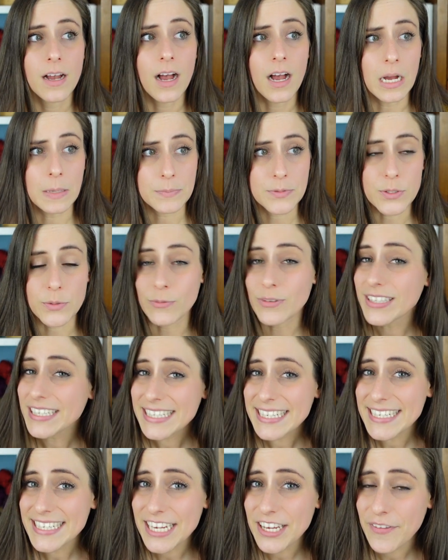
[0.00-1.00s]
Um, so really
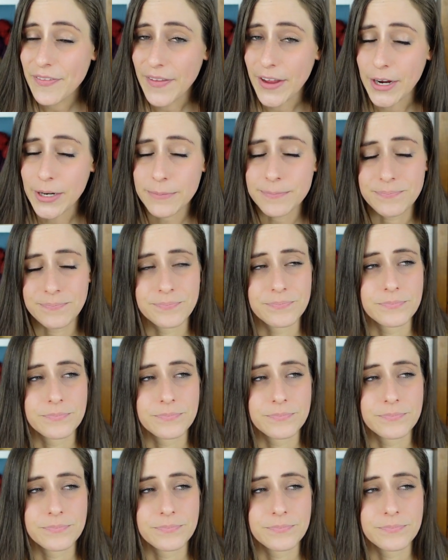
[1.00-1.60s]
detailed there.